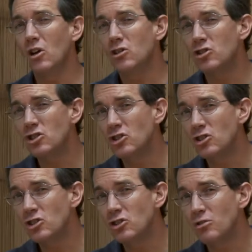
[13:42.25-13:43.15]

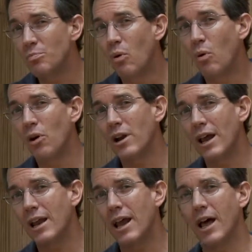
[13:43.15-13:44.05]
support
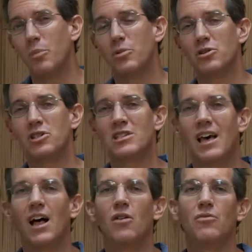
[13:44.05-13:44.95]
and help
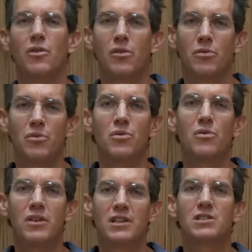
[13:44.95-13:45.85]
yourself through
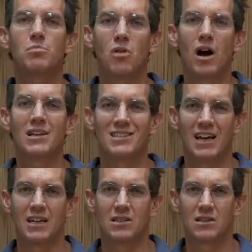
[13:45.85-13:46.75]
this
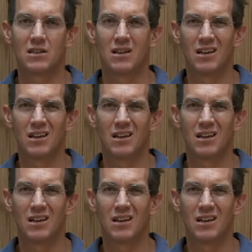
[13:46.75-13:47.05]
process.